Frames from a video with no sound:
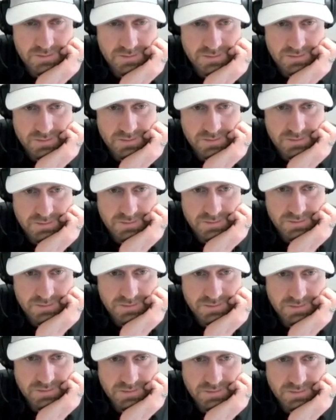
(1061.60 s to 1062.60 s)

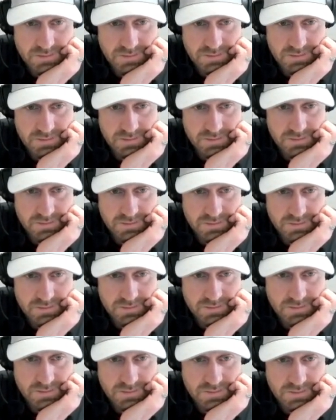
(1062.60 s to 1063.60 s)

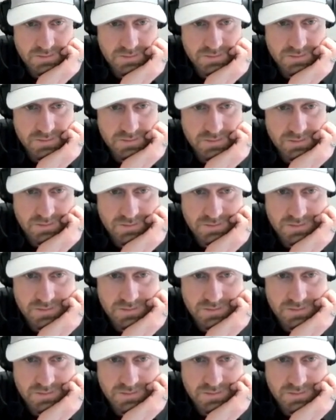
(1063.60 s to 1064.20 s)
[no speech]